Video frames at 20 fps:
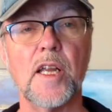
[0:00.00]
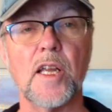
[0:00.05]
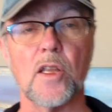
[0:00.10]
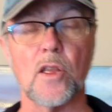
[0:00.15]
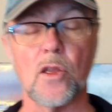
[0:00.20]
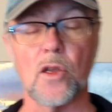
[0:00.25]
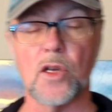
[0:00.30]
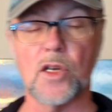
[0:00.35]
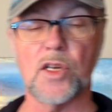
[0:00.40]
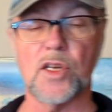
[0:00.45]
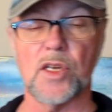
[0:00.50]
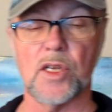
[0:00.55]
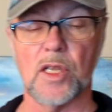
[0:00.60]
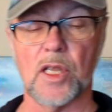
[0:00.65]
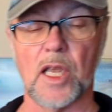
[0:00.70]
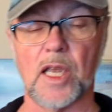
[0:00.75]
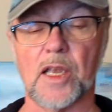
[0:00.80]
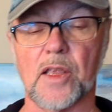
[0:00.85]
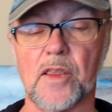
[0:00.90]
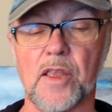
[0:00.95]
It looks
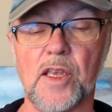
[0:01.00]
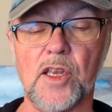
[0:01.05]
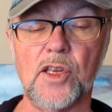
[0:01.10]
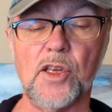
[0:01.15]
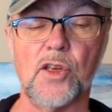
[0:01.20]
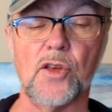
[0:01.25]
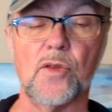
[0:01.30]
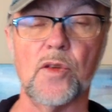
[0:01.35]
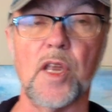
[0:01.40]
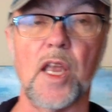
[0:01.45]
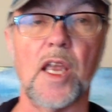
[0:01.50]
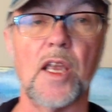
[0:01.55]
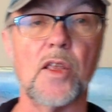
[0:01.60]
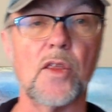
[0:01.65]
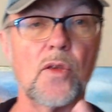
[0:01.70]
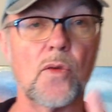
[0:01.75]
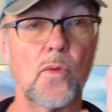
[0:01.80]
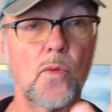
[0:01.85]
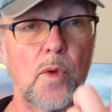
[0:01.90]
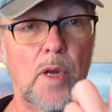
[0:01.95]
like this. You
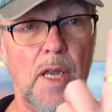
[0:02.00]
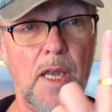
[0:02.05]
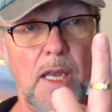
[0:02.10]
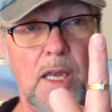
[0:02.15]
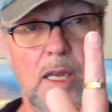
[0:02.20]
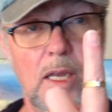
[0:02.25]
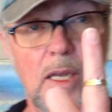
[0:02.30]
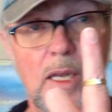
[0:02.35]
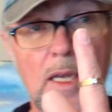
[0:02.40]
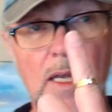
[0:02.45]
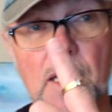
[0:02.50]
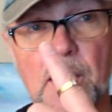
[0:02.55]
take the ring,